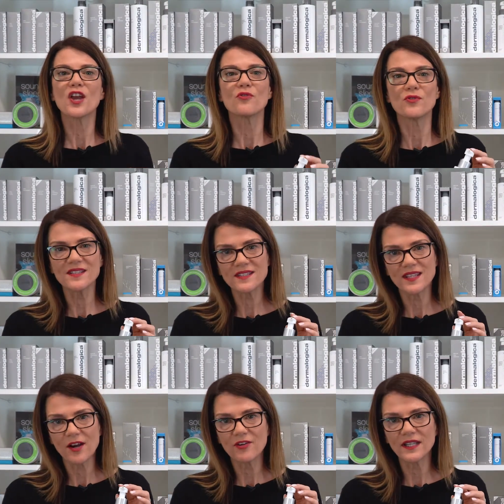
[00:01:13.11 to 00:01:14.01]
Rinse
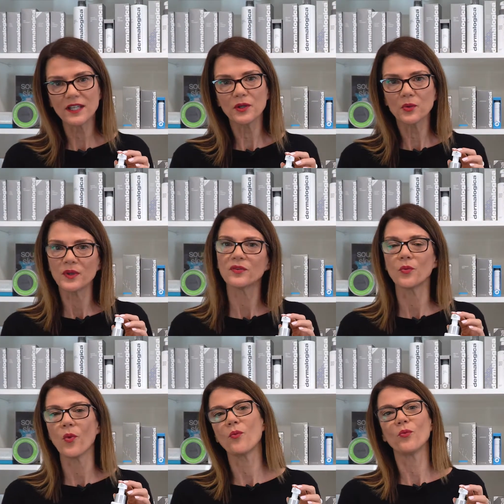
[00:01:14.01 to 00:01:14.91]
thoroughly with
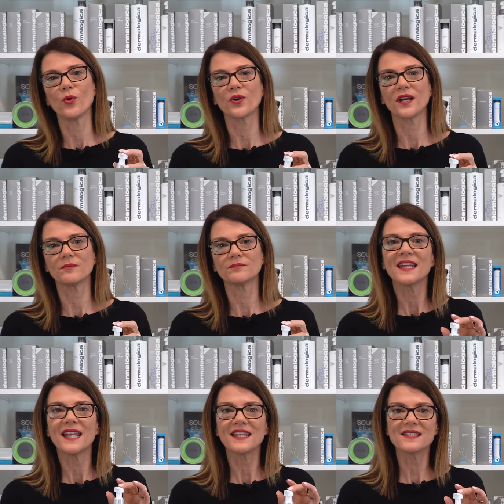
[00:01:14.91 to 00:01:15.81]
warm water.
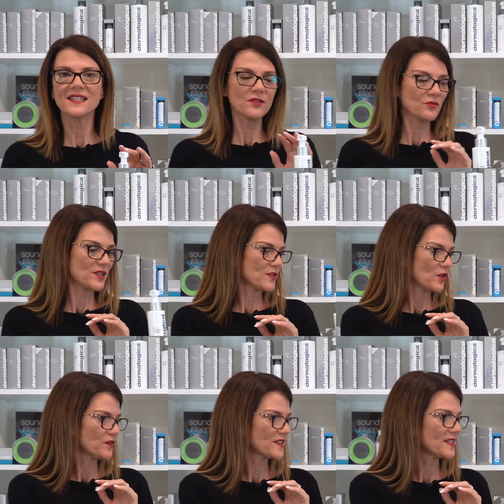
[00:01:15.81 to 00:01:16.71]
Now the Skin
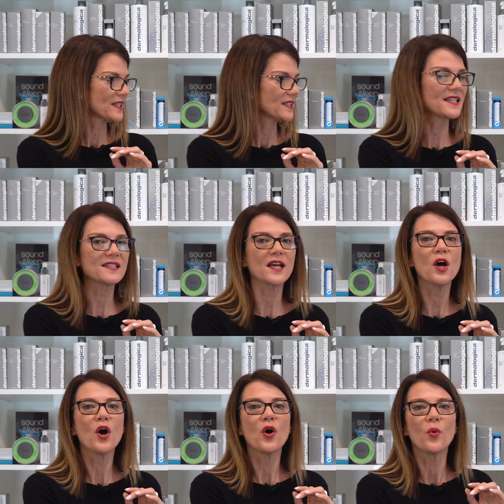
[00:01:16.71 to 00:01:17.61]
Resurfacing Cleanser
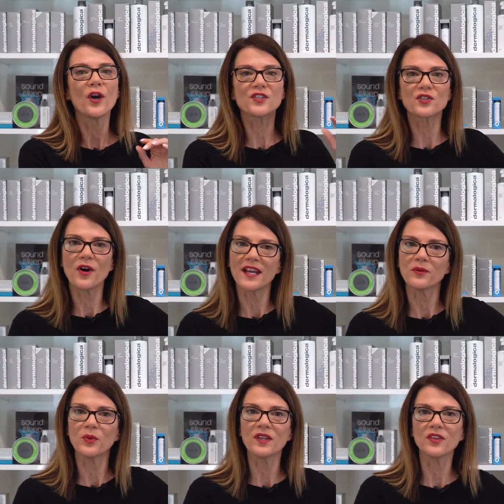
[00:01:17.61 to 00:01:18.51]
works
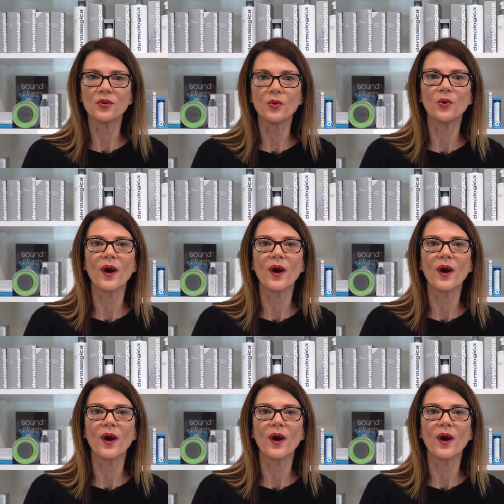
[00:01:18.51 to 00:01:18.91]
great with your